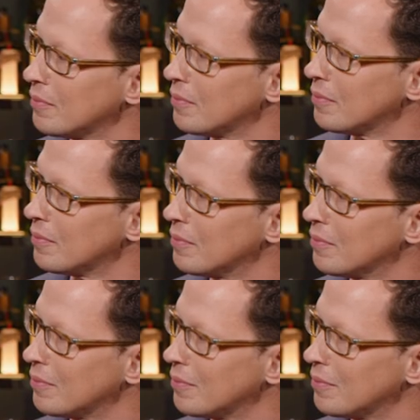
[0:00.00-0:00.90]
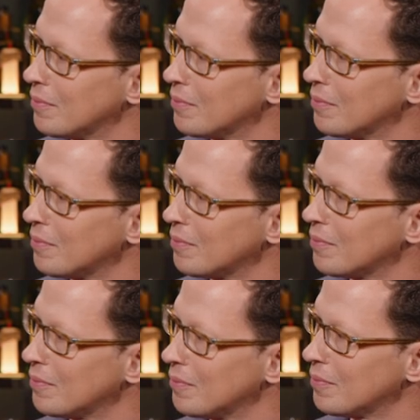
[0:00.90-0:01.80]

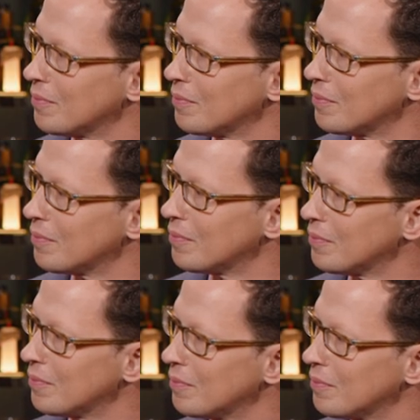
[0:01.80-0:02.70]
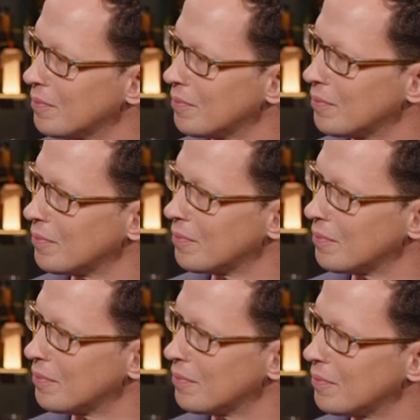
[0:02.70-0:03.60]
This person isn't speaking.